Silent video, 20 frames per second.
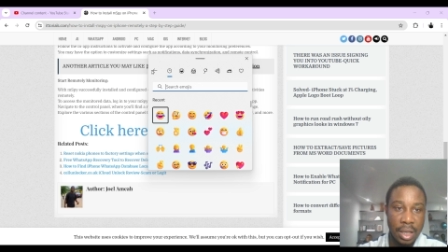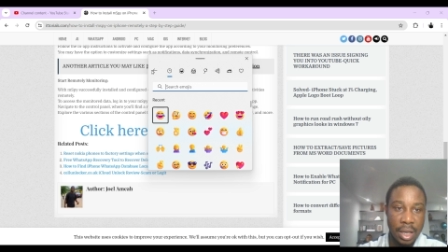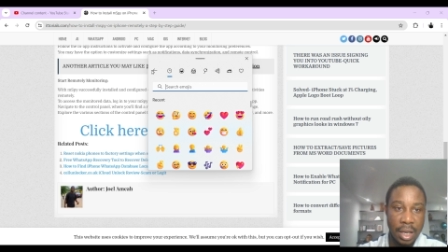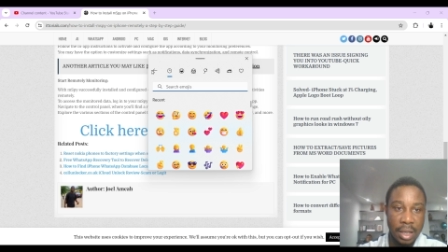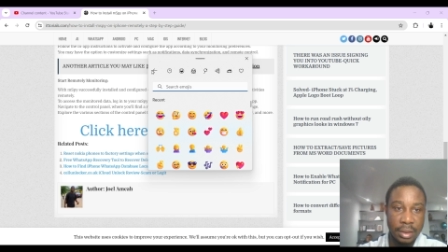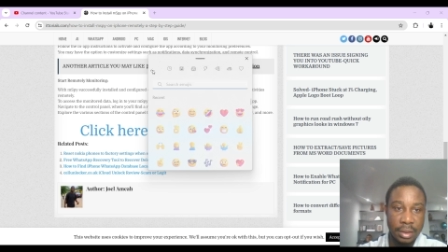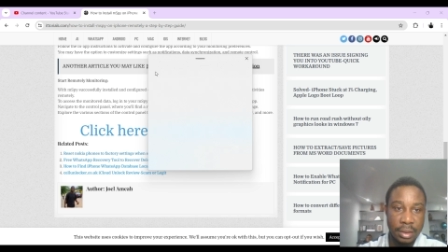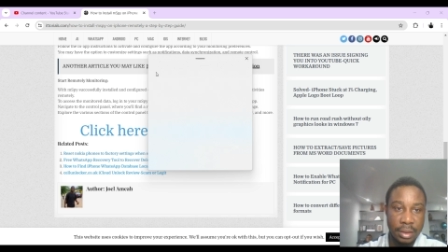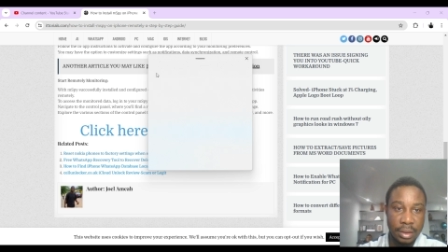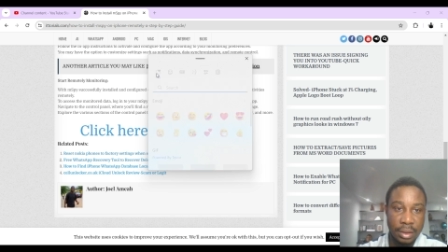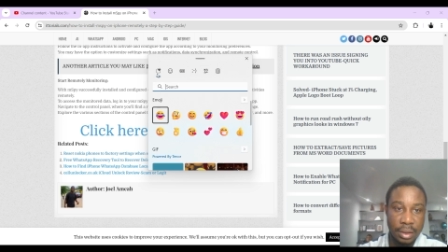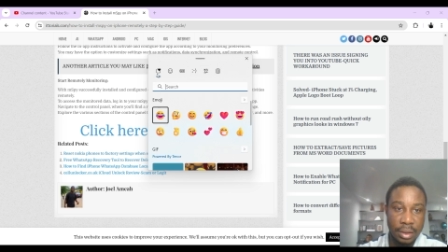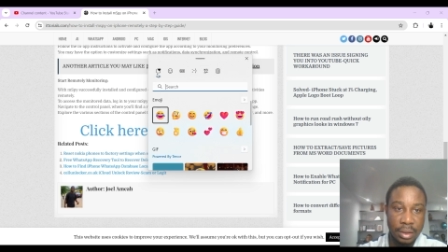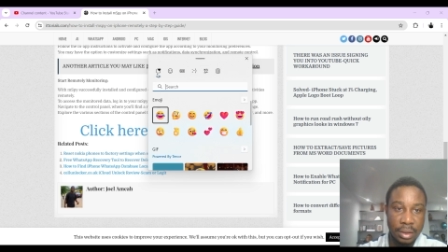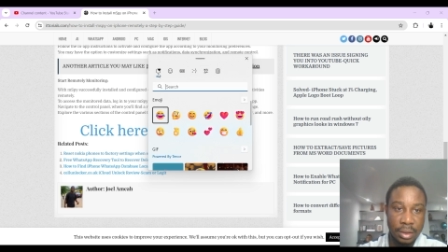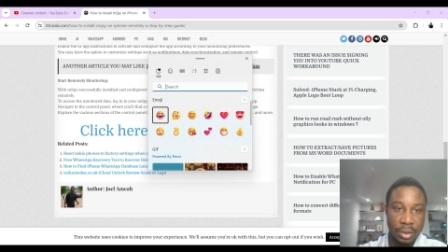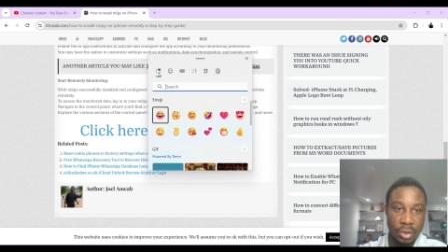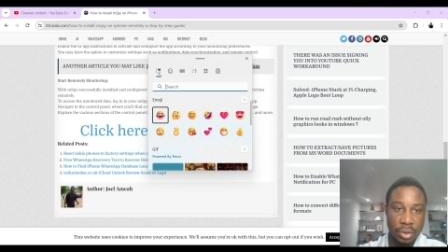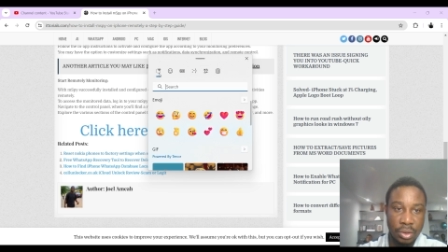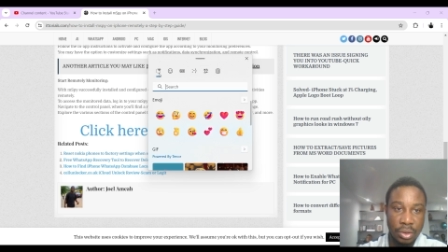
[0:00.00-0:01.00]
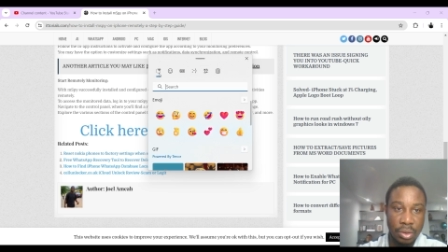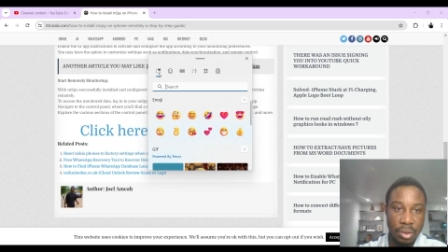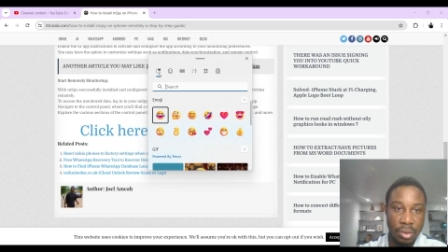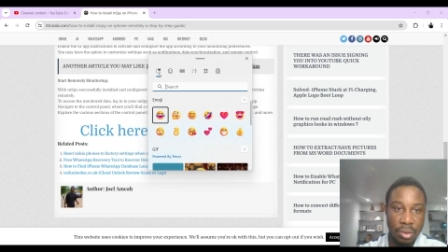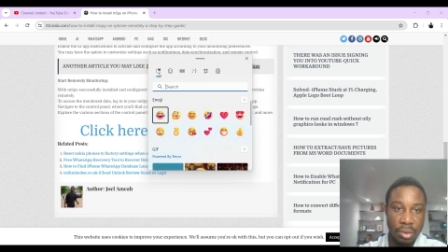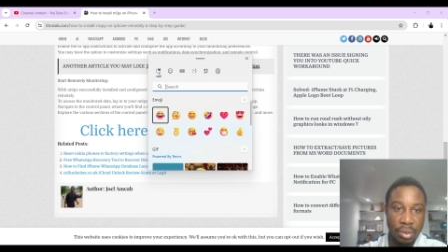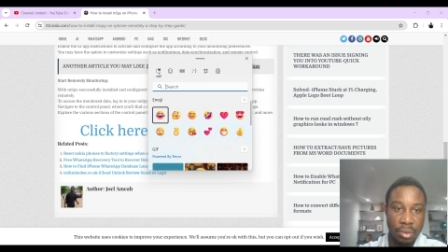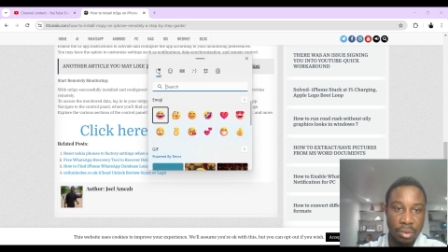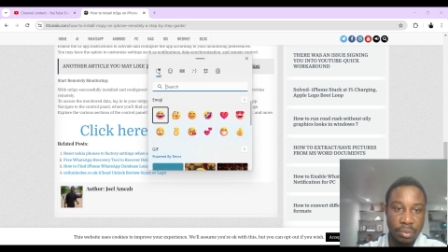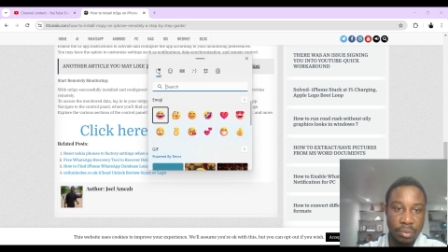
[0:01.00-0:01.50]
and it's
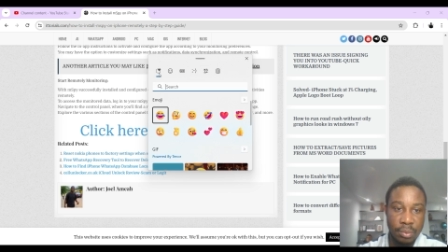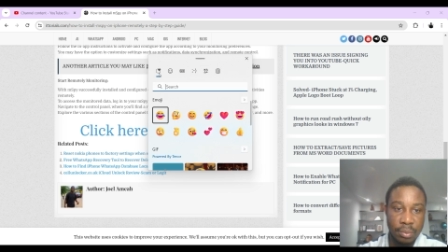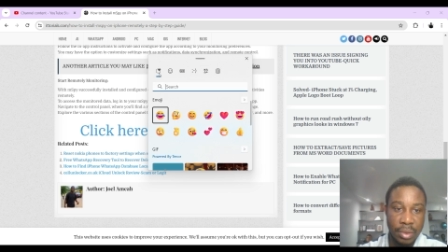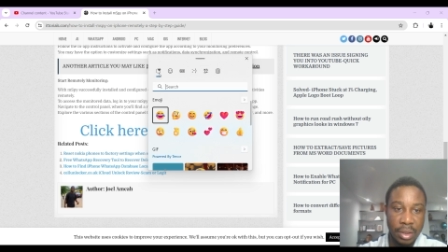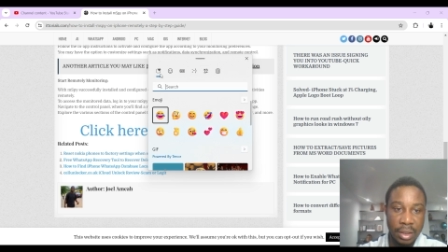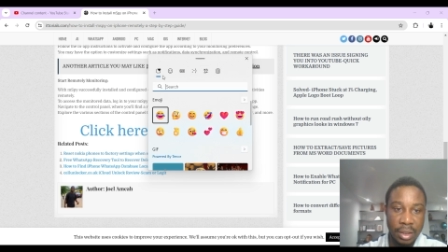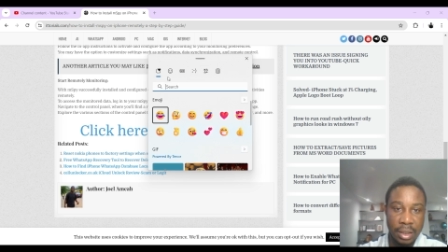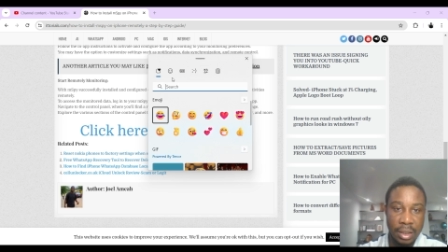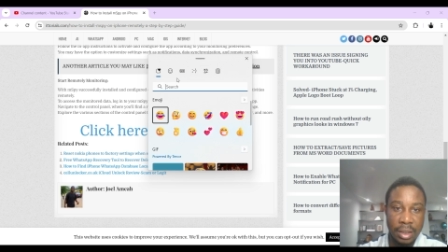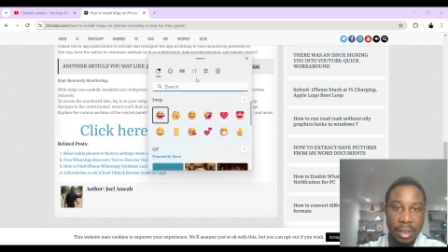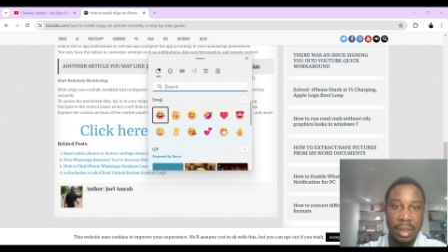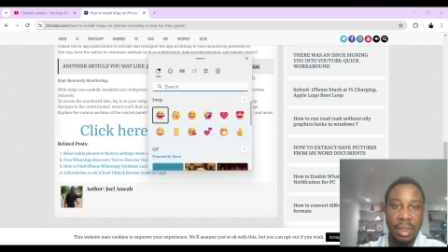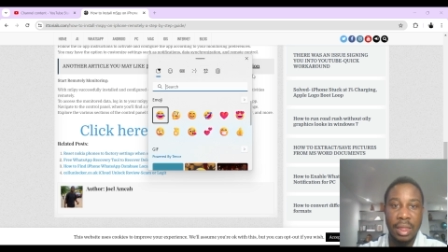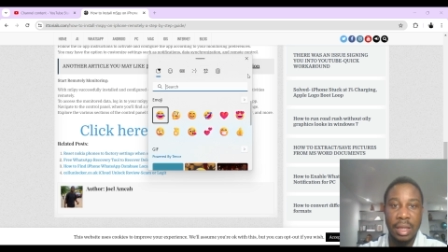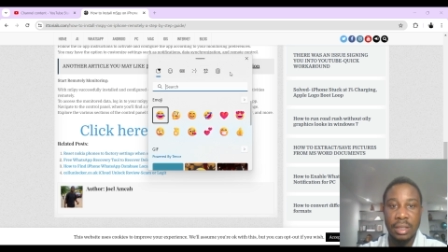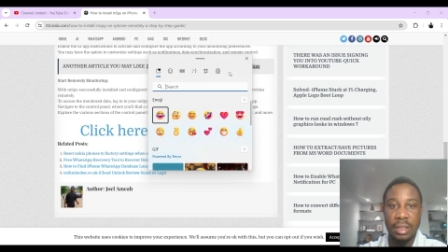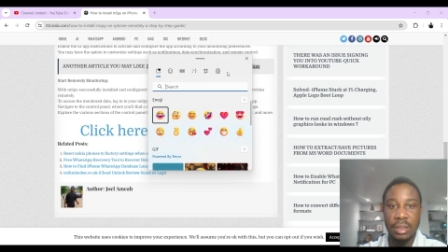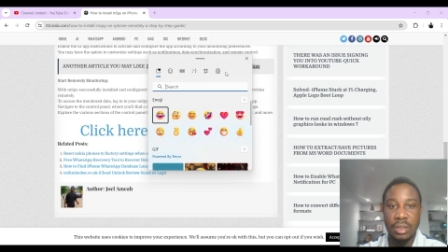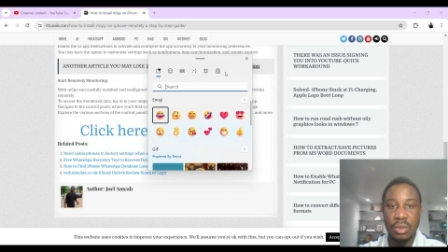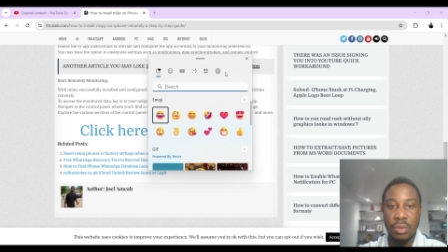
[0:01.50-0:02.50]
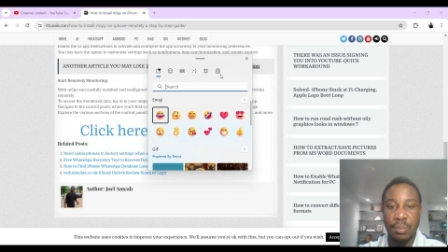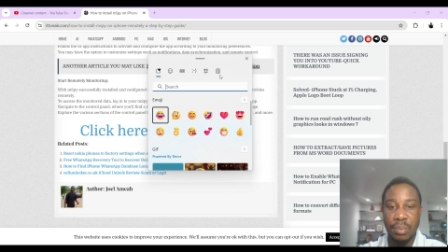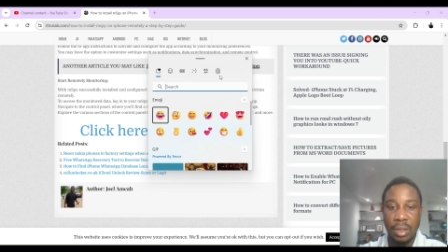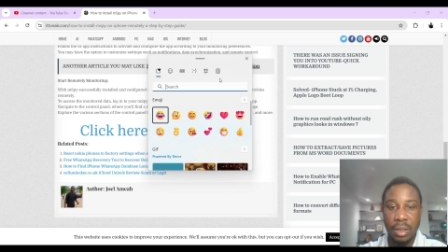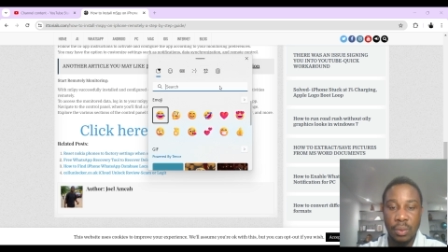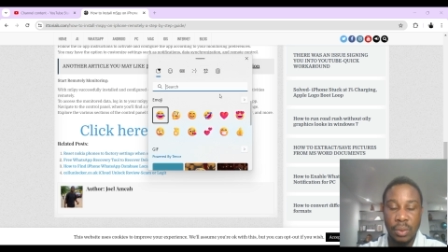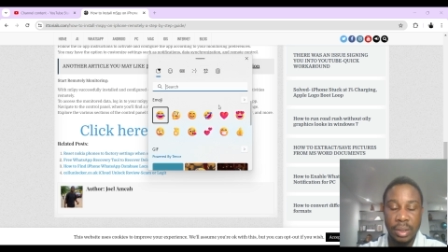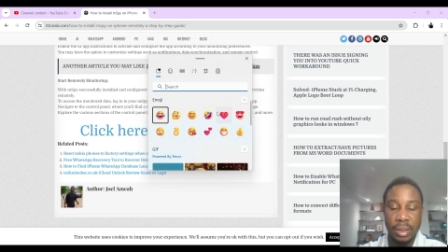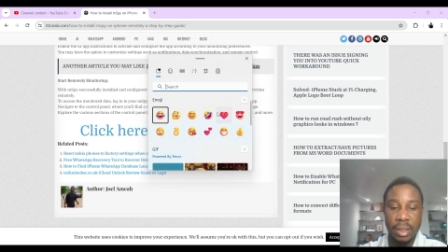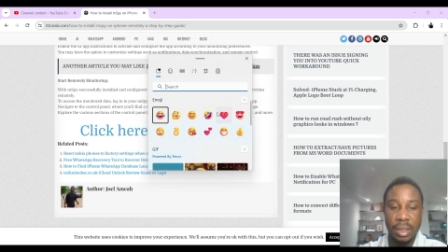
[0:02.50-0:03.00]
so many things to
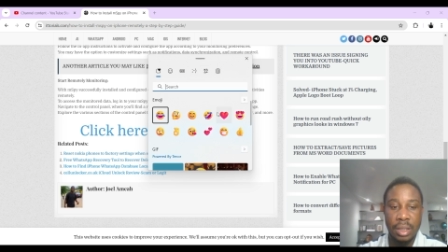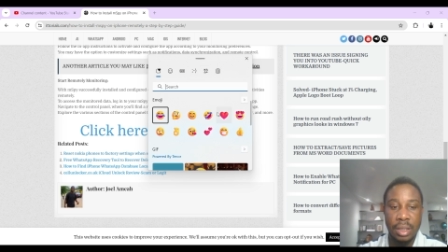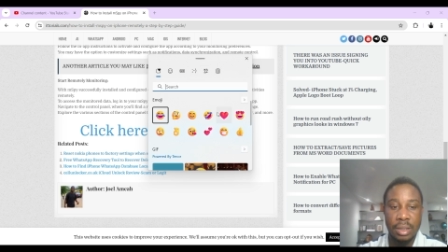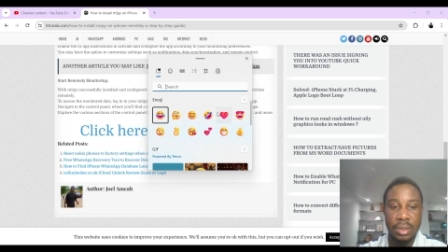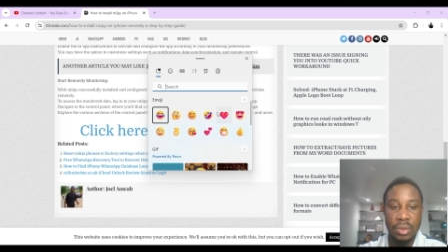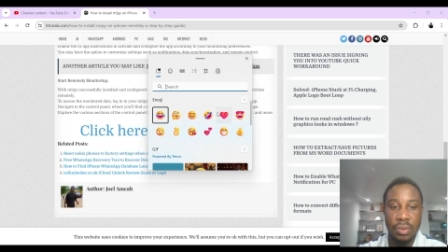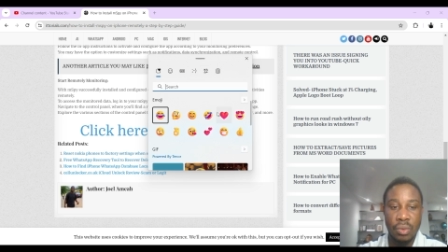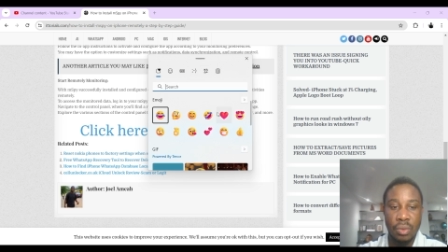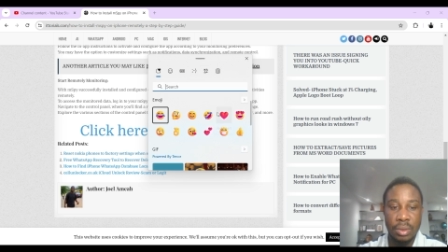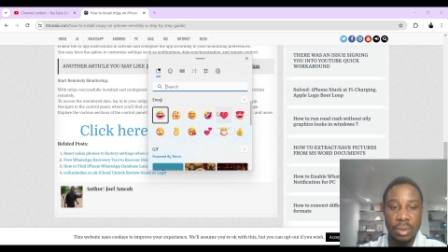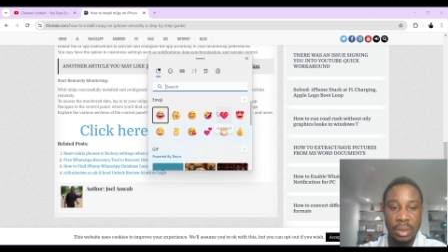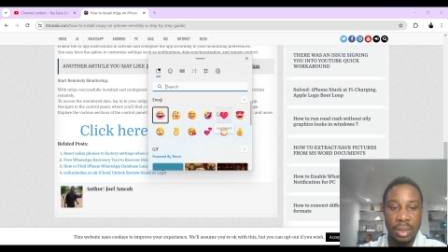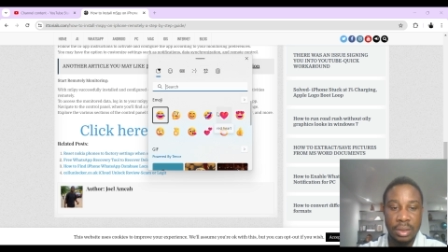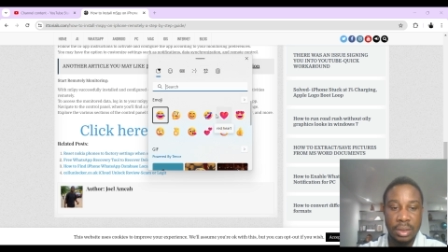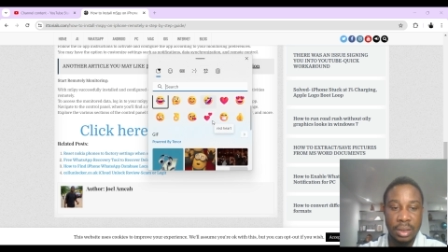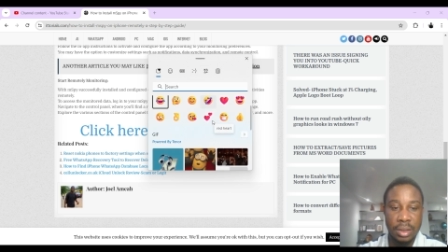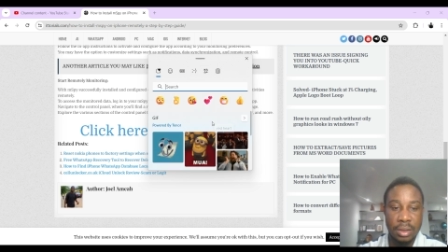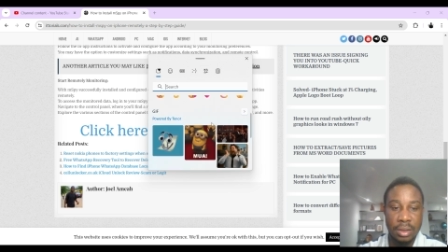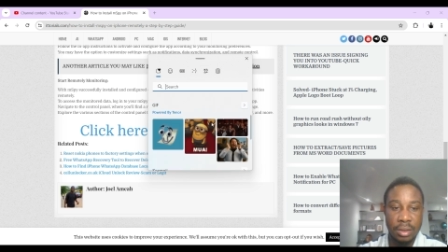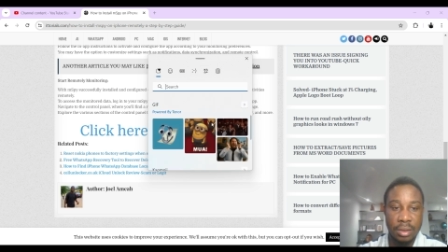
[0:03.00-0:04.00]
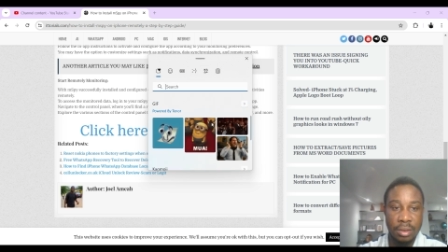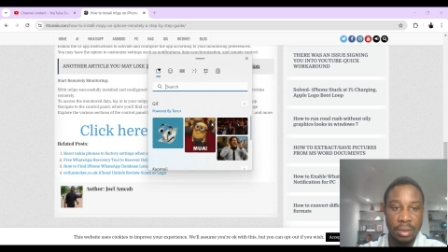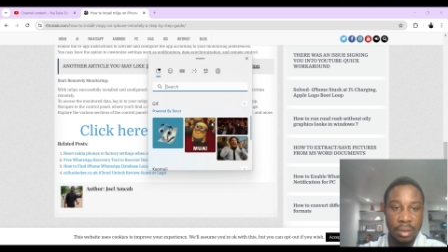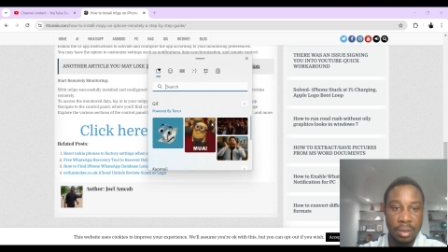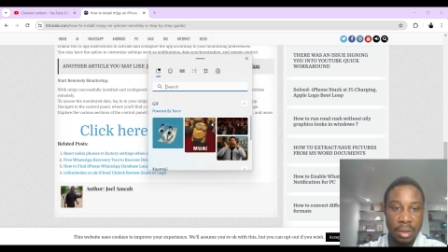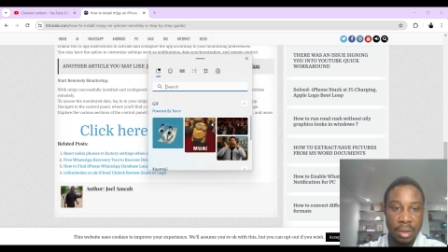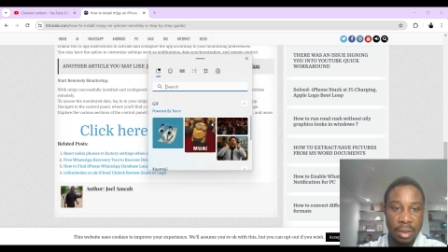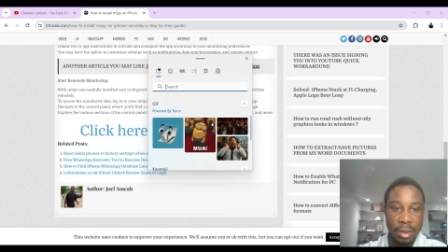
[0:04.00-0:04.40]
play with. So this is